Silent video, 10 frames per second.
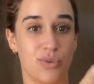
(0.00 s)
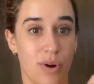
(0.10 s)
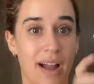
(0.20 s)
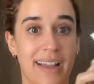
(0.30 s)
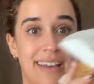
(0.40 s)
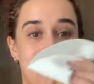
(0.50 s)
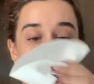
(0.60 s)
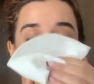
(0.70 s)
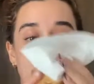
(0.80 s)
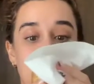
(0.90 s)
dry it as
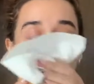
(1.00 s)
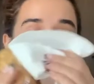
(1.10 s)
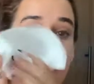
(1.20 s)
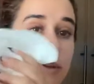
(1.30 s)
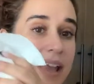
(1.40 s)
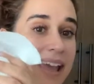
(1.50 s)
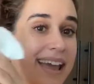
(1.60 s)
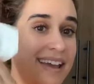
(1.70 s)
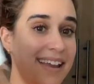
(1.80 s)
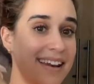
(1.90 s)
much as you
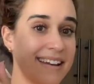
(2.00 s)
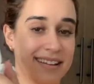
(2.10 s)
can.